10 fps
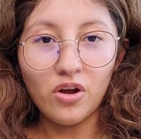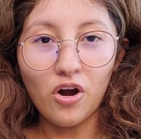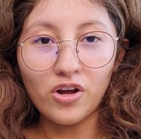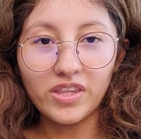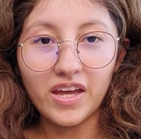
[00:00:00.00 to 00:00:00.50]

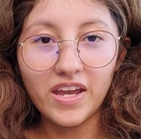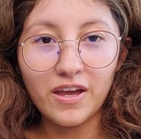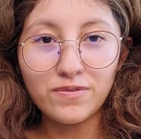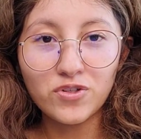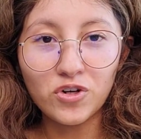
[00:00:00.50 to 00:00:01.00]
on that
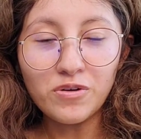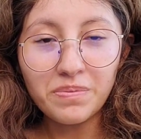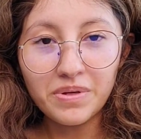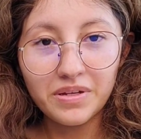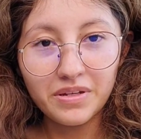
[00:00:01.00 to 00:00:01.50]
F sharp,
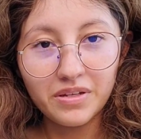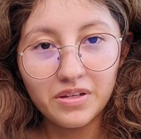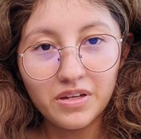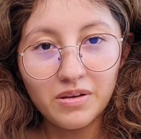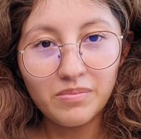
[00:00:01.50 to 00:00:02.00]

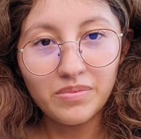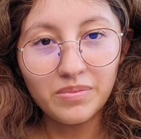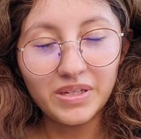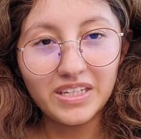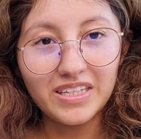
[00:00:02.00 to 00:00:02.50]

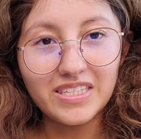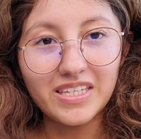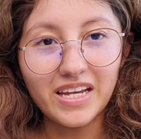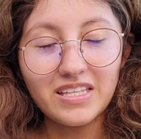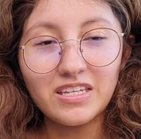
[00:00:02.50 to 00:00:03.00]
meaning the
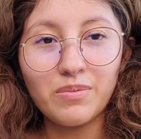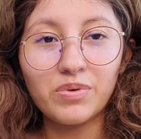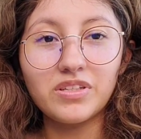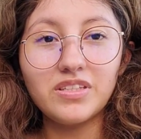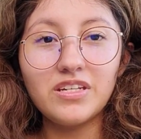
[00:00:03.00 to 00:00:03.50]
second tape
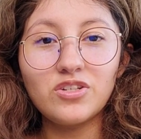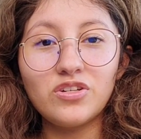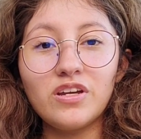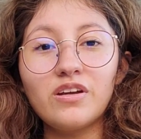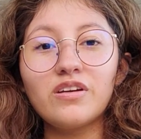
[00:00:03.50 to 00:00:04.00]
on the D
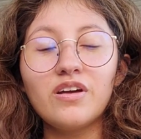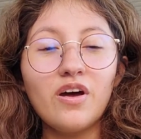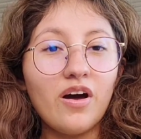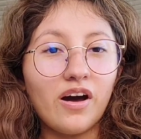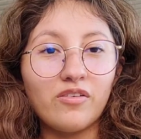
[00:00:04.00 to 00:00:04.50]
string.
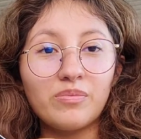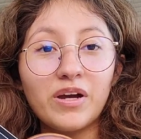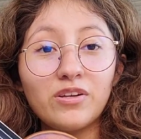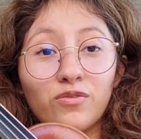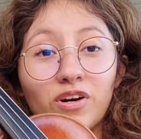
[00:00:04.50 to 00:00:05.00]
A
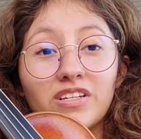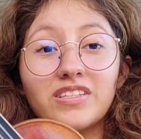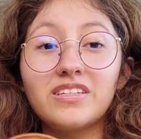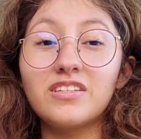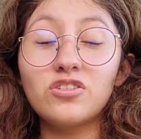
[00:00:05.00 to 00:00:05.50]
reminder for us,
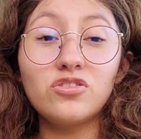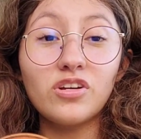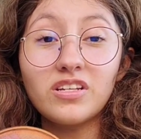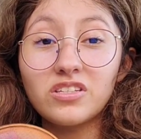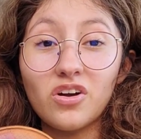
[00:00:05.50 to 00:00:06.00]
this is
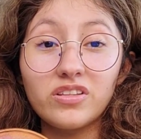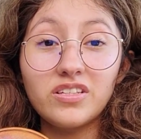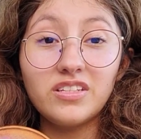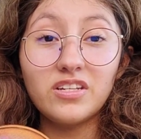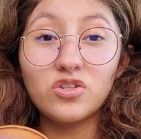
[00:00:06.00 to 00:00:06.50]
just on the
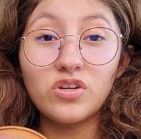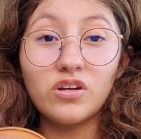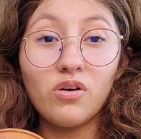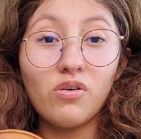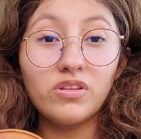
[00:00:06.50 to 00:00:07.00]
D
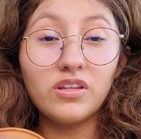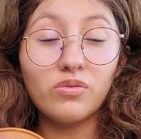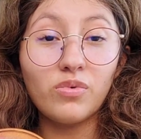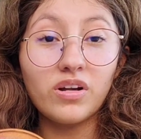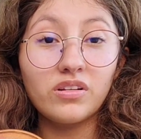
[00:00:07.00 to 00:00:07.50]
string, only the
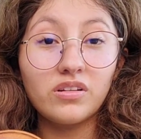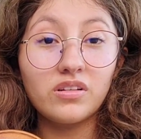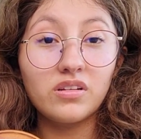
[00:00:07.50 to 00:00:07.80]
one